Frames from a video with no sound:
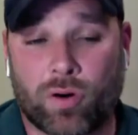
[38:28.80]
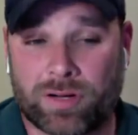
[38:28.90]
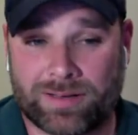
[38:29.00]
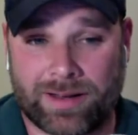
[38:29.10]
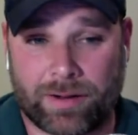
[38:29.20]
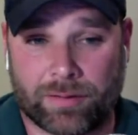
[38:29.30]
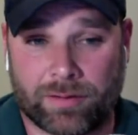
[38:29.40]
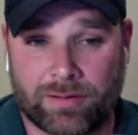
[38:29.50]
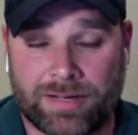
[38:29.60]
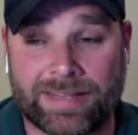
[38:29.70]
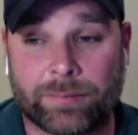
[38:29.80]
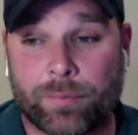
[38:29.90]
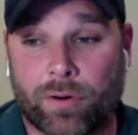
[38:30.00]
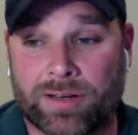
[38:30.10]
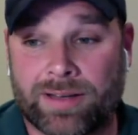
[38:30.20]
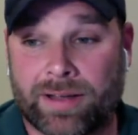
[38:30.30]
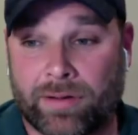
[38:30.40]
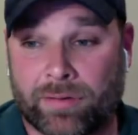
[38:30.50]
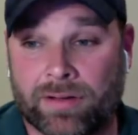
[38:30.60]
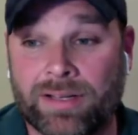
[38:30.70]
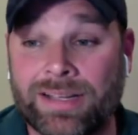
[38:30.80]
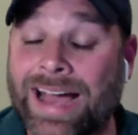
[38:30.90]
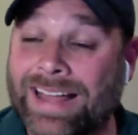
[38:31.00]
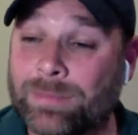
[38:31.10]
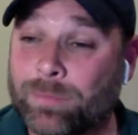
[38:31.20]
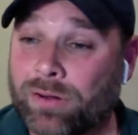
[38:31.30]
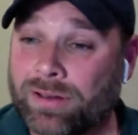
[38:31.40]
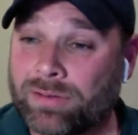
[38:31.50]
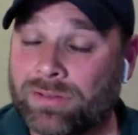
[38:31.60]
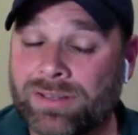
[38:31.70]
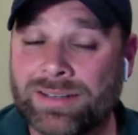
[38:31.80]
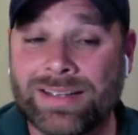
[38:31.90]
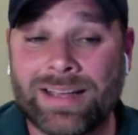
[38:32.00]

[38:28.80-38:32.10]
Party Down. I think Party Down's good.